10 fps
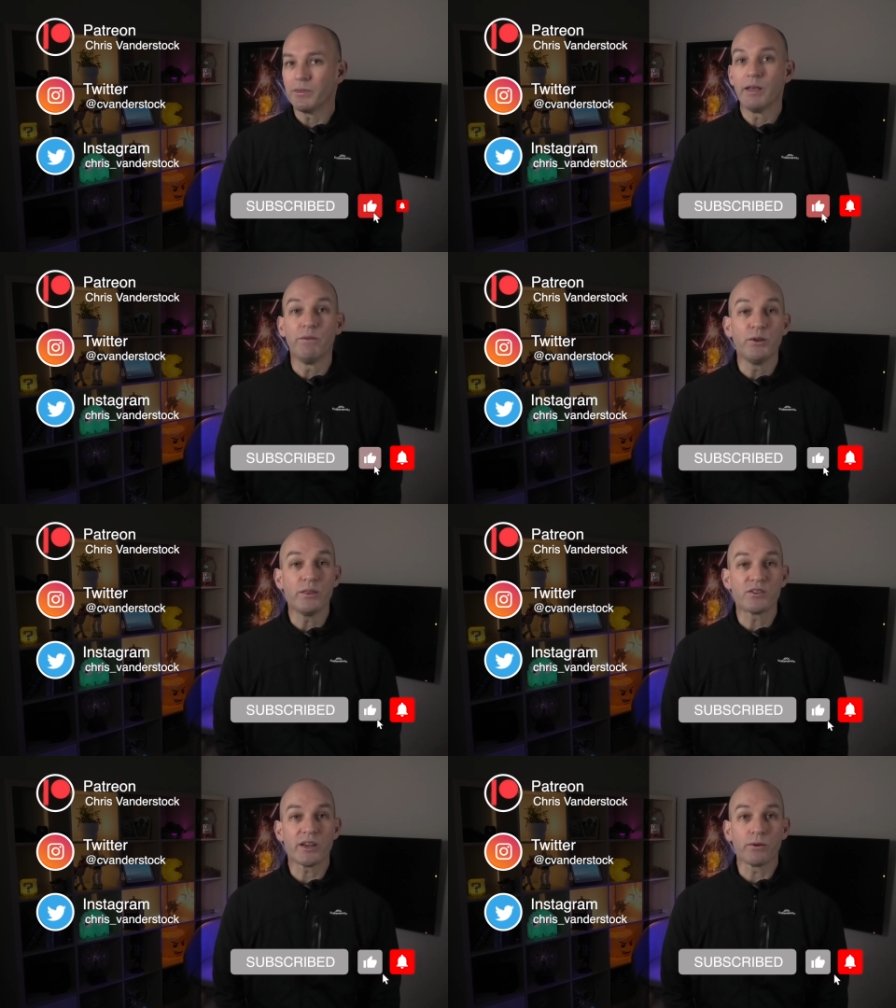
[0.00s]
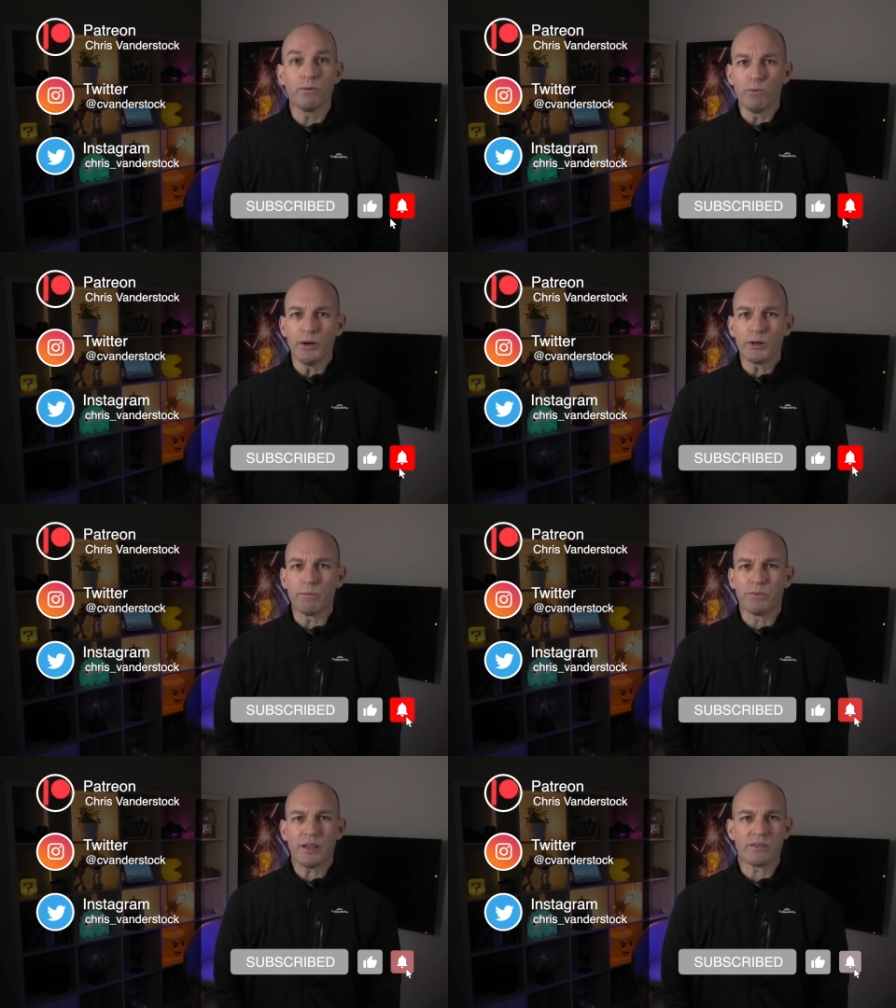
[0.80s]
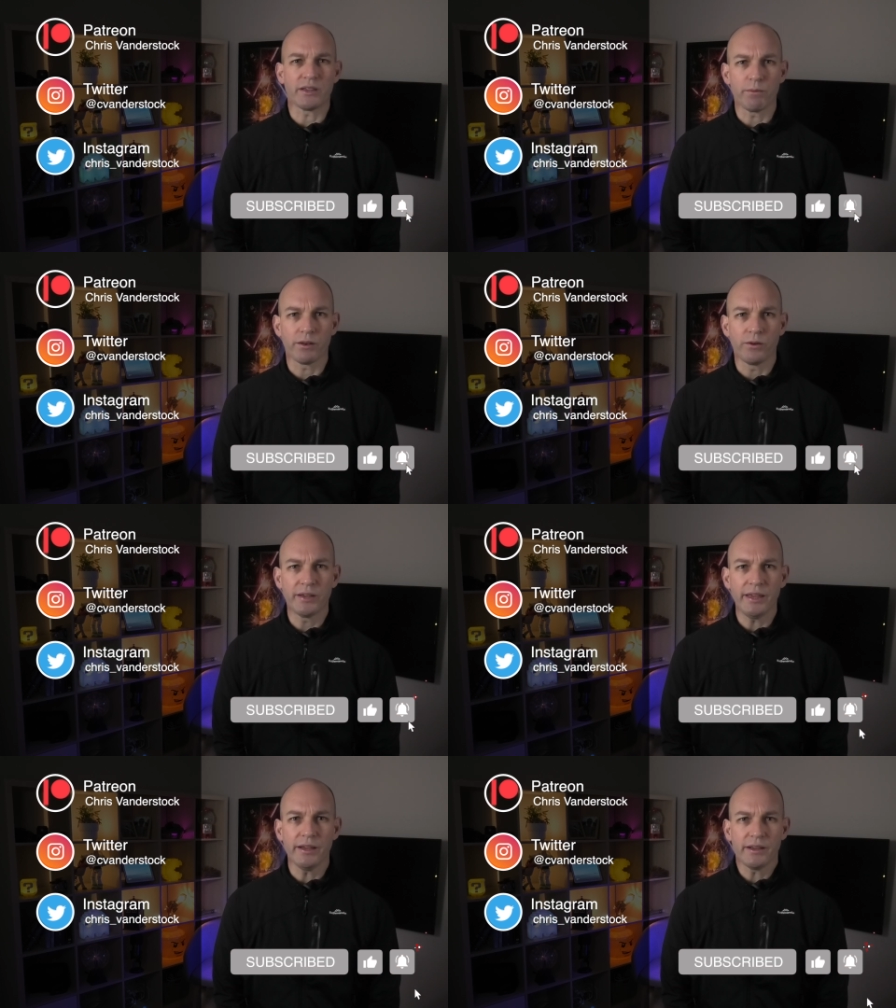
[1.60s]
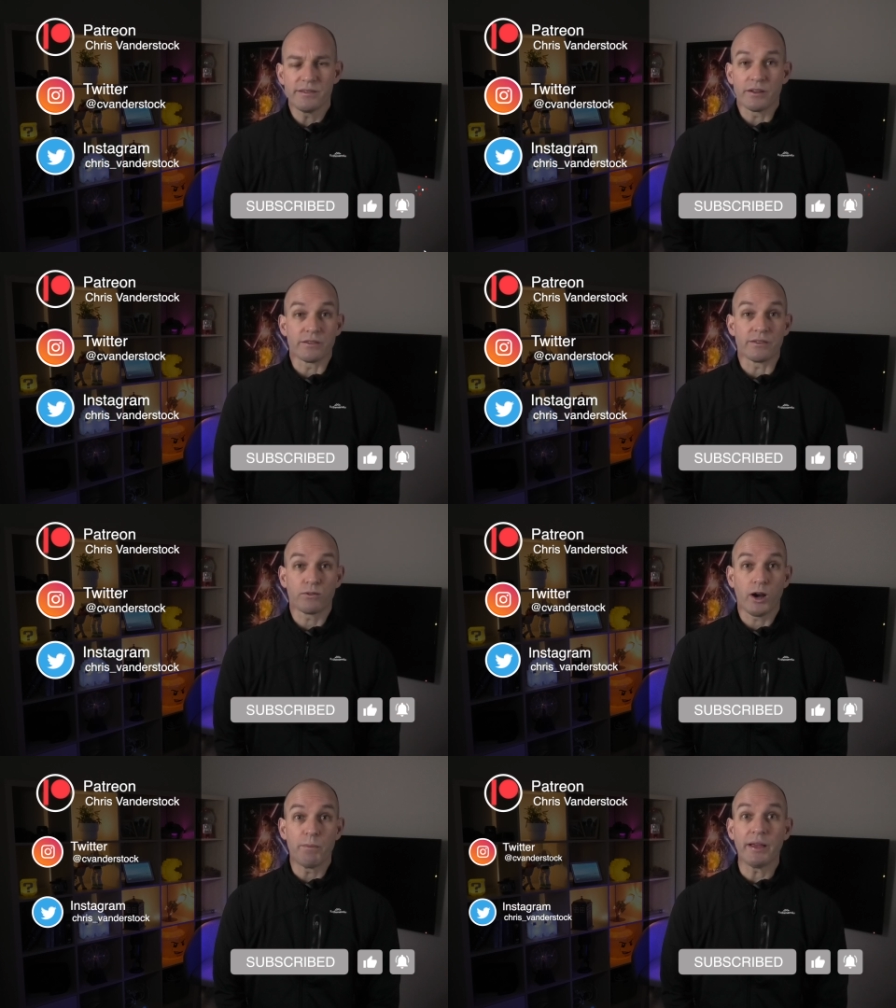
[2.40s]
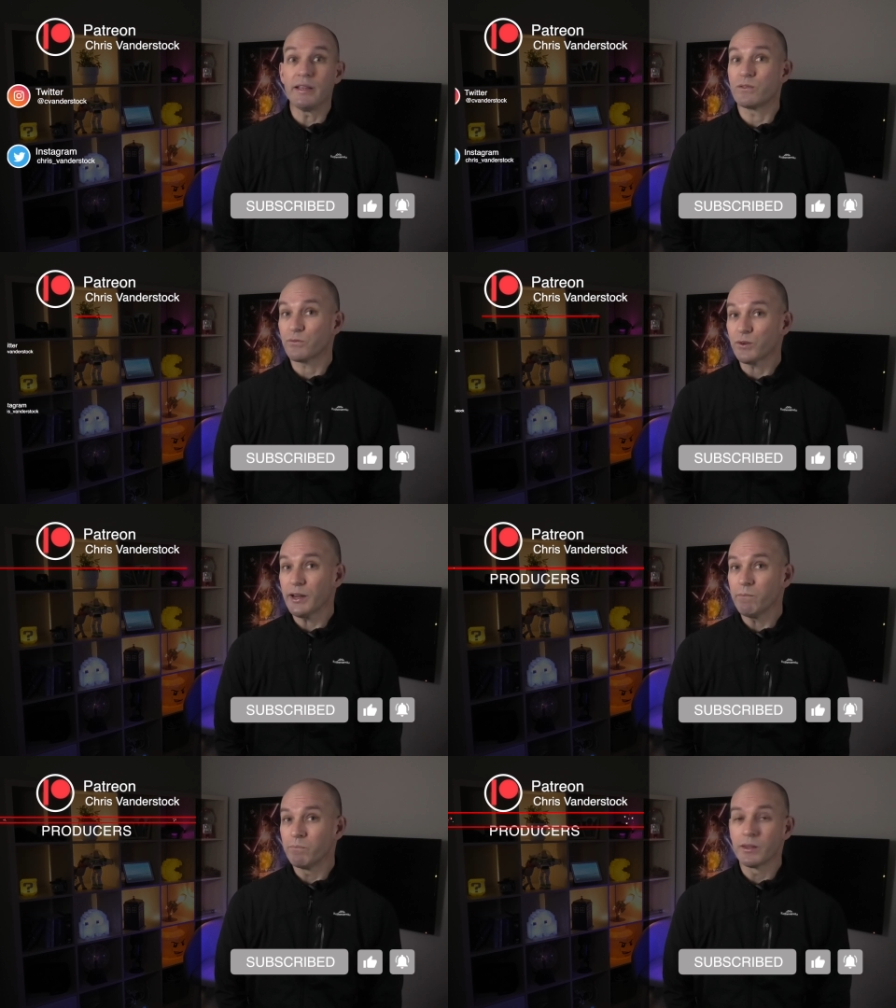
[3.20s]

If you're new to the channel, welcome, thanks for coming along here, consider subscribing, it's free.